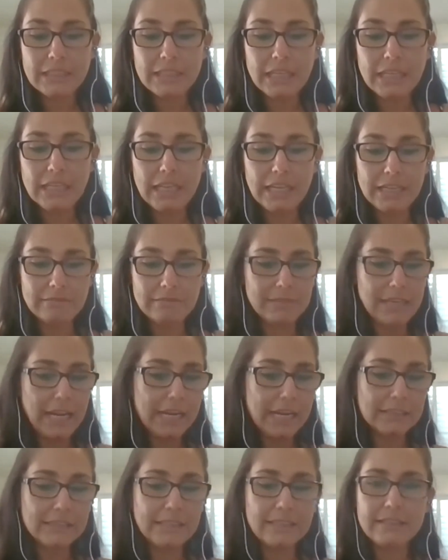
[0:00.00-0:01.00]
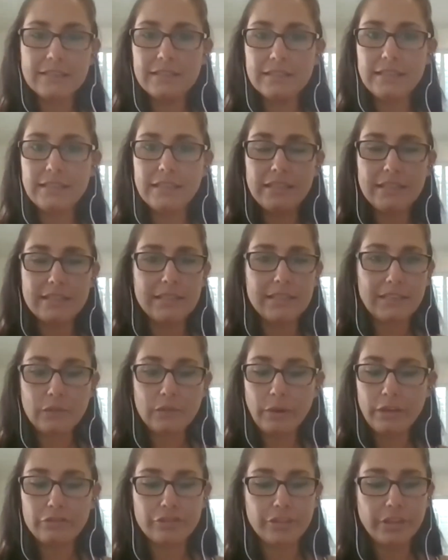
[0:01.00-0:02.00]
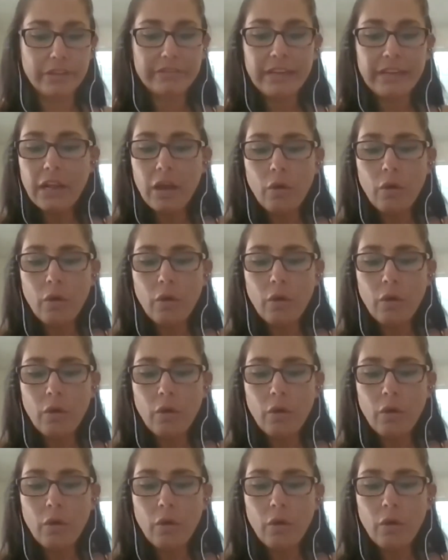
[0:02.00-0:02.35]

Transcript: it kind of leads us into this next question of